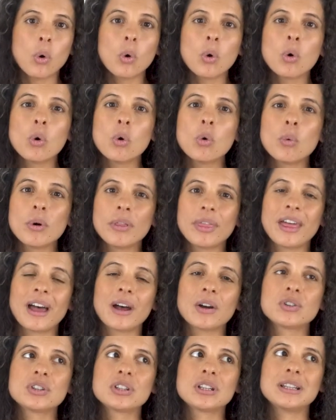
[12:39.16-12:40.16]
all
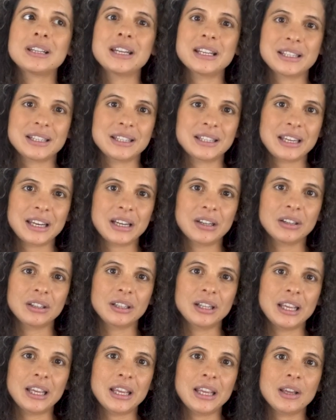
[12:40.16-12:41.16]
without
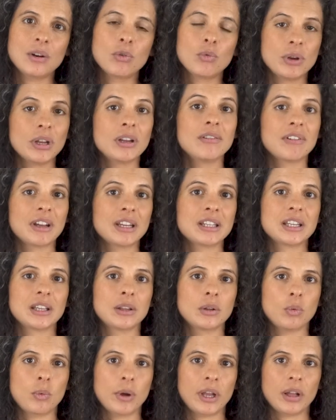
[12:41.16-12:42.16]
necessarily
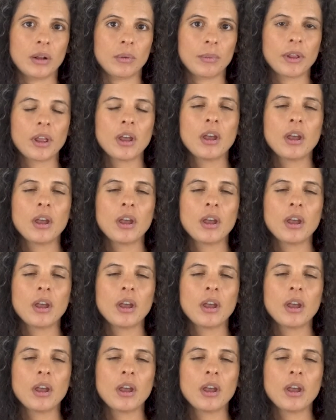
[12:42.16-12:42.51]
reinventing the wheel.